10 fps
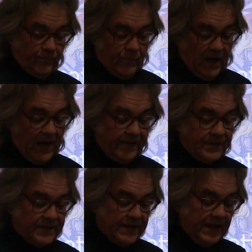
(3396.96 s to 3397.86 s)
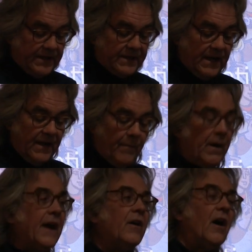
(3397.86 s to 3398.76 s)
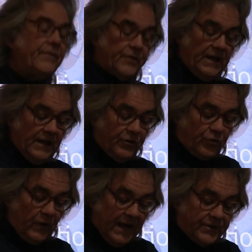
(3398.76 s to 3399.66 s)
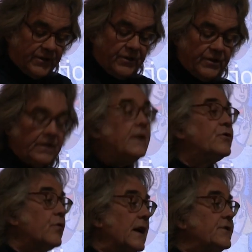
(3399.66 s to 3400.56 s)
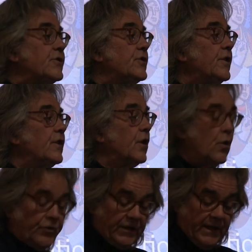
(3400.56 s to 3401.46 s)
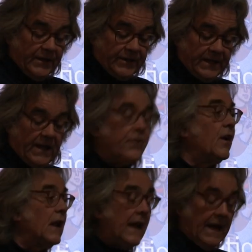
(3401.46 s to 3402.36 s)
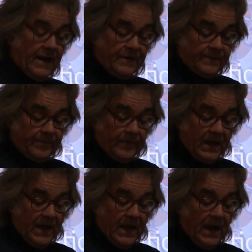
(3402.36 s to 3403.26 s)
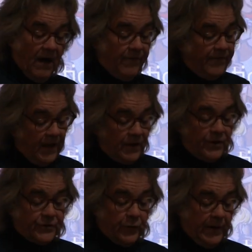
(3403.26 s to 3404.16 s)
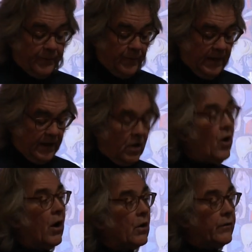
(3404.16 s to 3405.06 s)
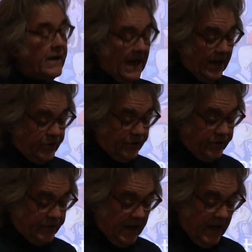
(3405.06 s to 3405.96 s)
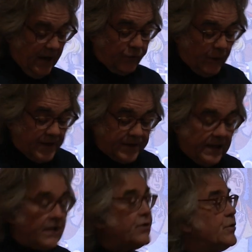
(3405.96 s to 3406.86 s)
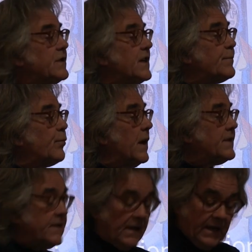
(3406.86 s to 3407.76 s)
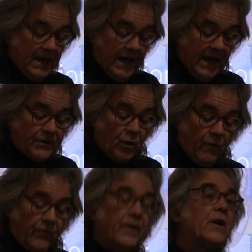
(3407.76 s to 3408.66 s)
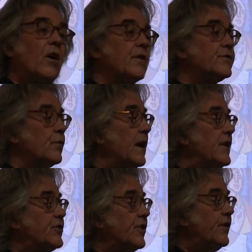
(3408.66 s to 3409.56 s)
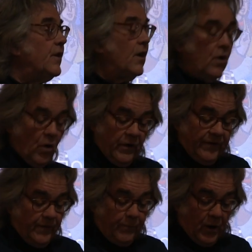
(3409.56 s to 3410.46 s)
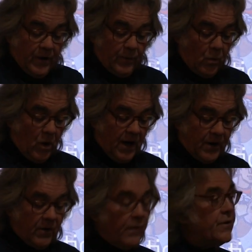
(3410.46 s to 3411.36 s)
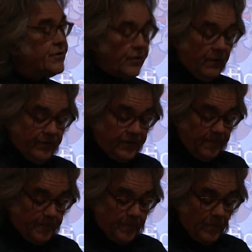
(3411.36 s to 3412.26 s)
behind the scenes by an often intransigent negotiating stand on land, a failure to implement concrete actions addressing issues as pressing as over-incarceration or even potable water on reserves,